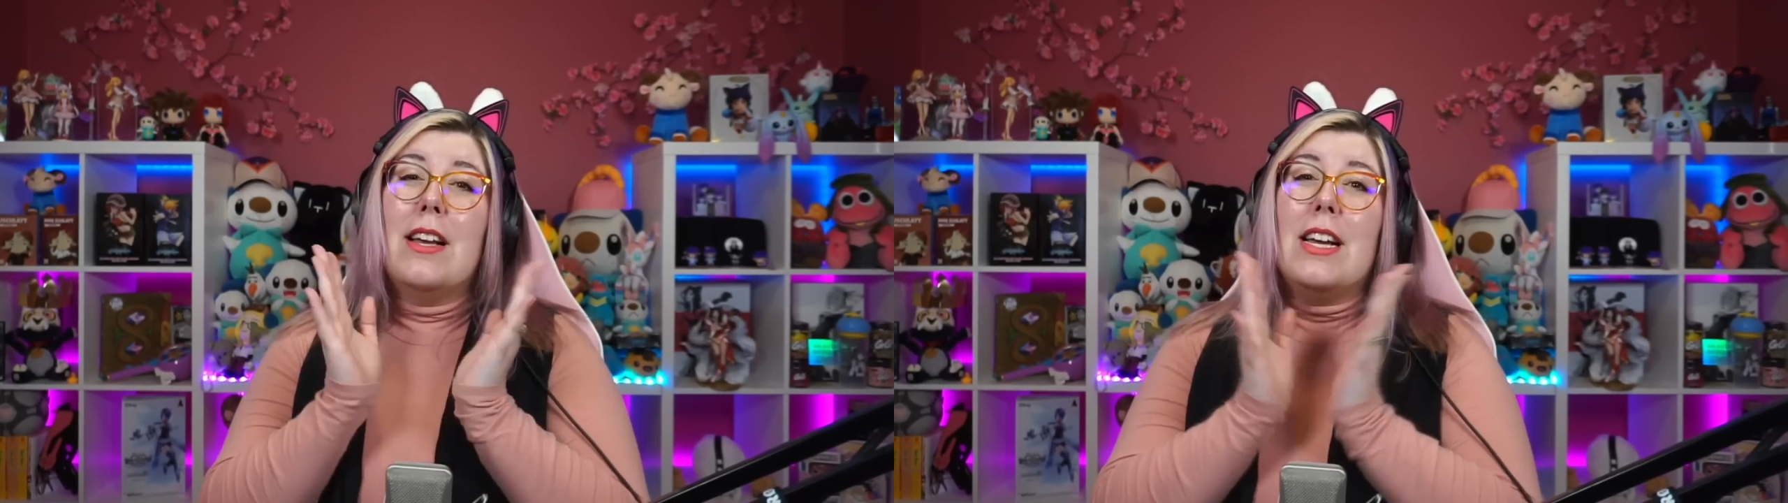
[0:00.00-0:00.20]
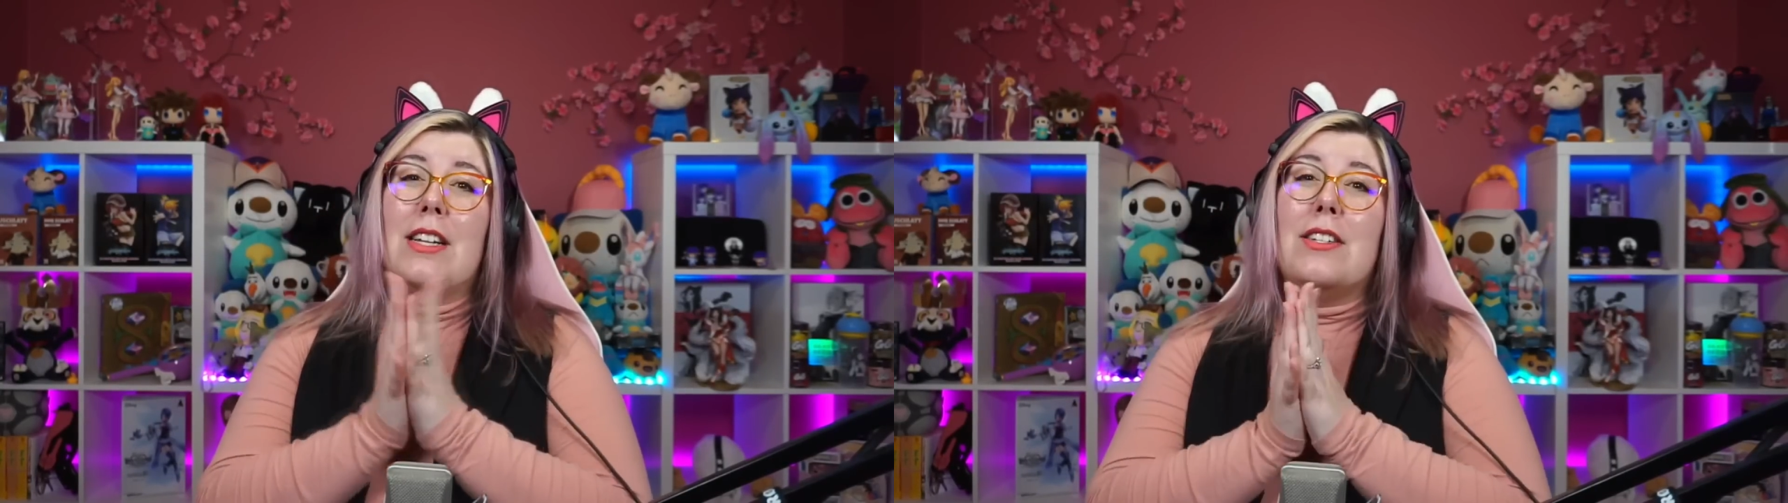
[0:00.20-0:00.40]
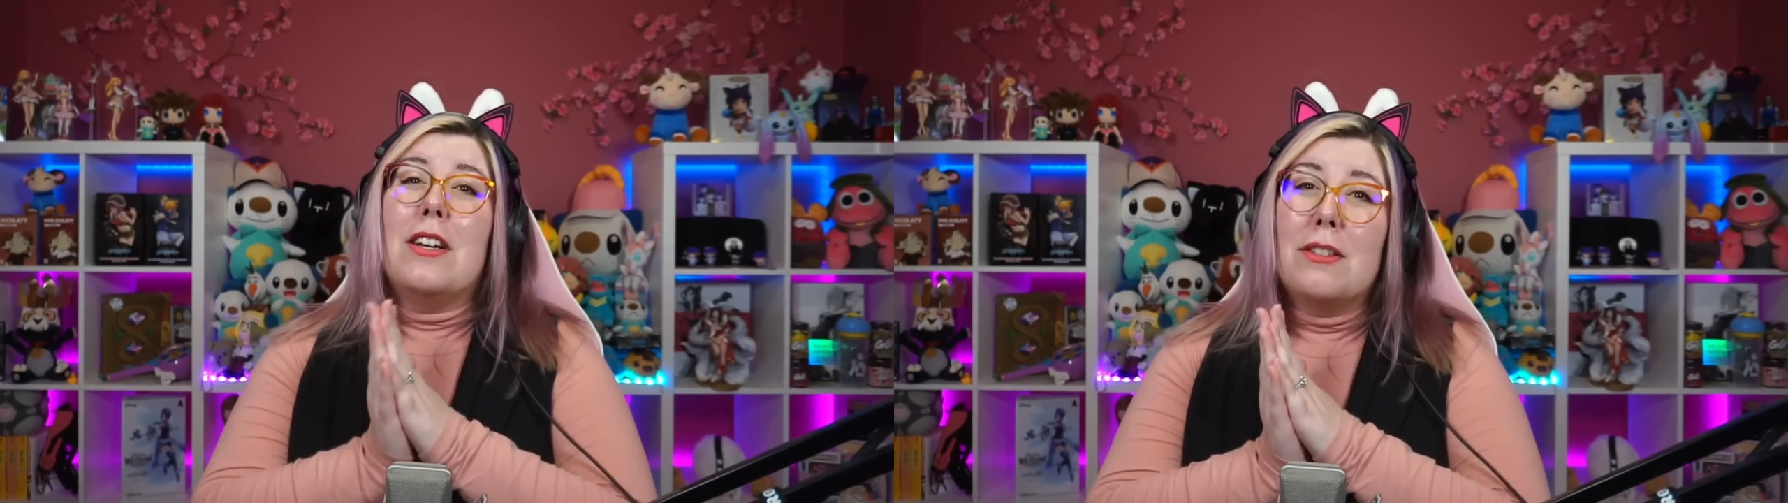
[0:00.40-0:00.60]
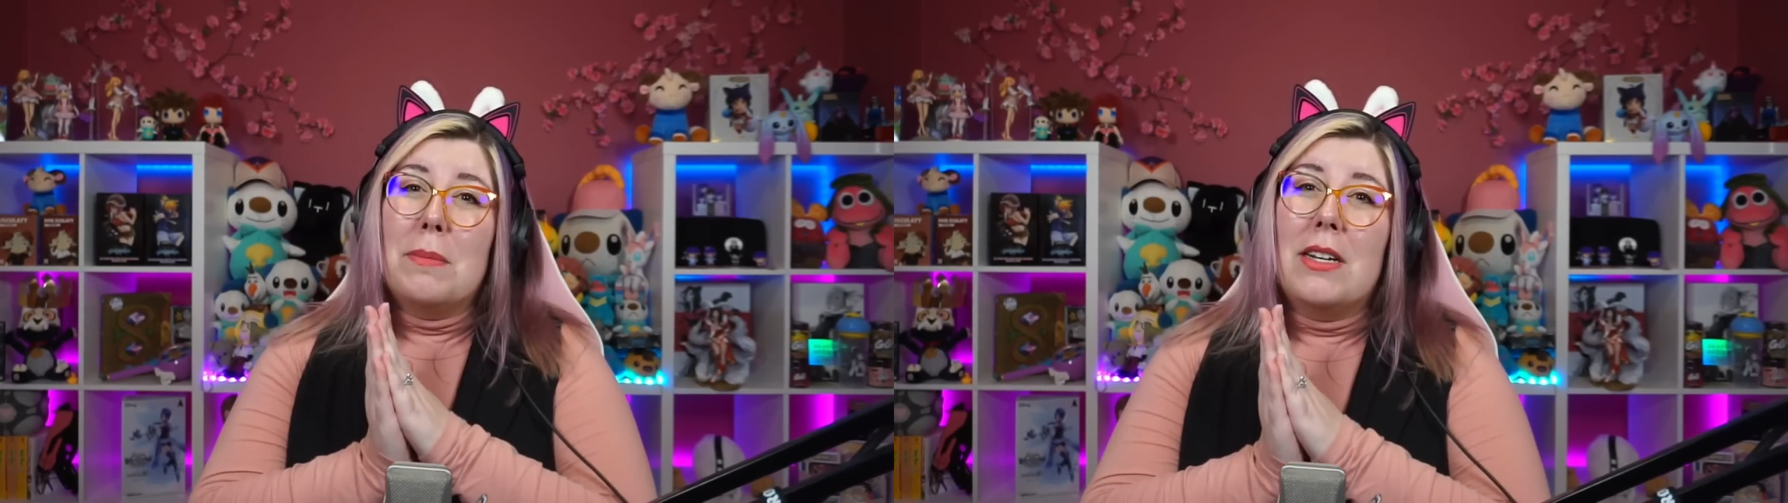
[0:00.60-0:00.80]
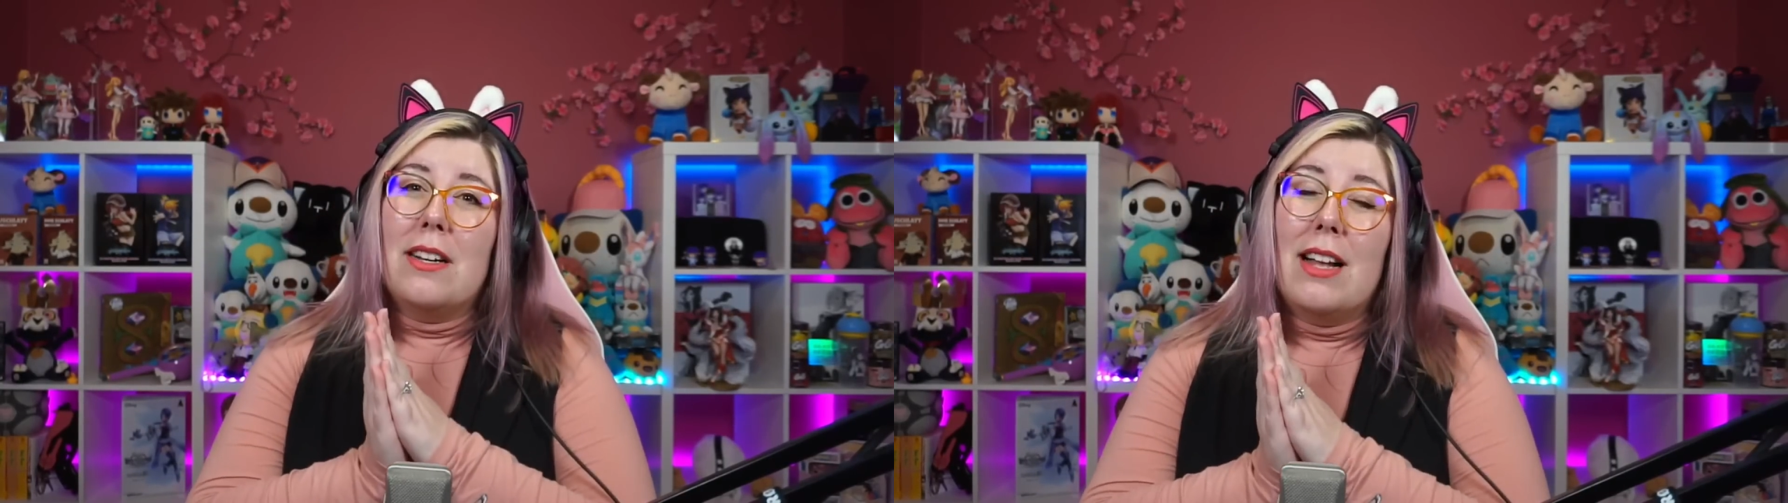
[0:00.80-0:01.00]
It does
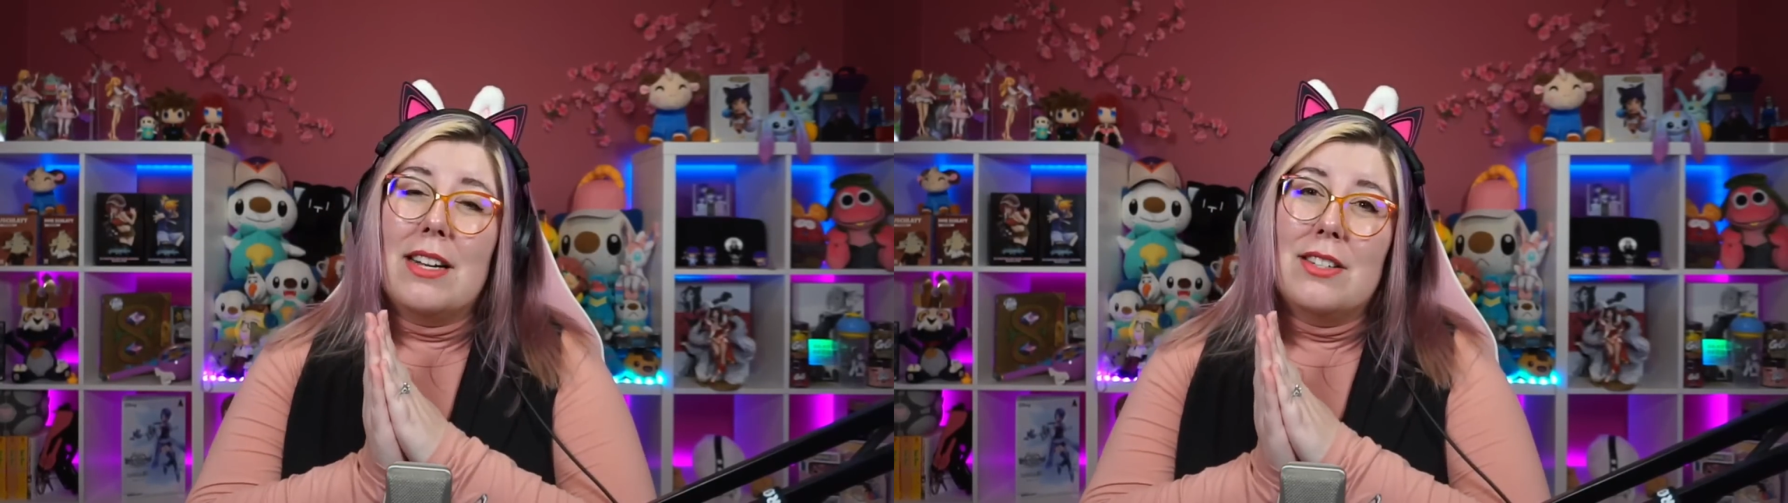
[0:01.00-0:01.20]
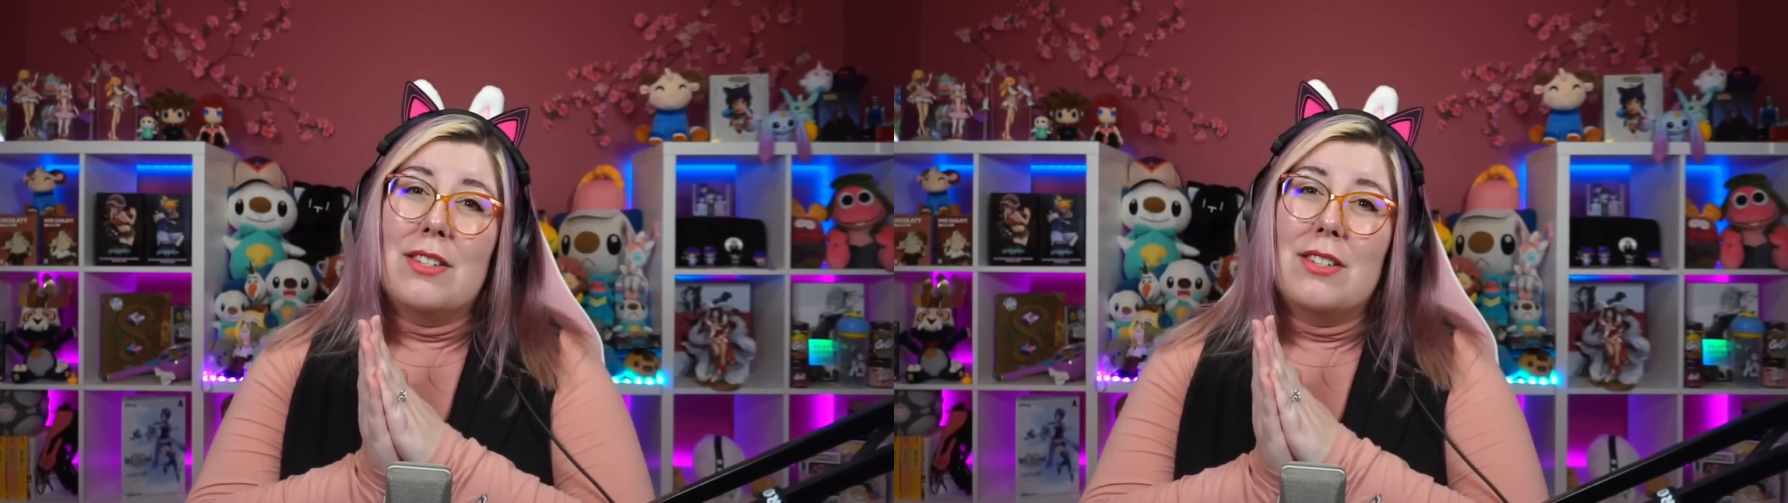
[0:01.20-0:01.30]
mean a lot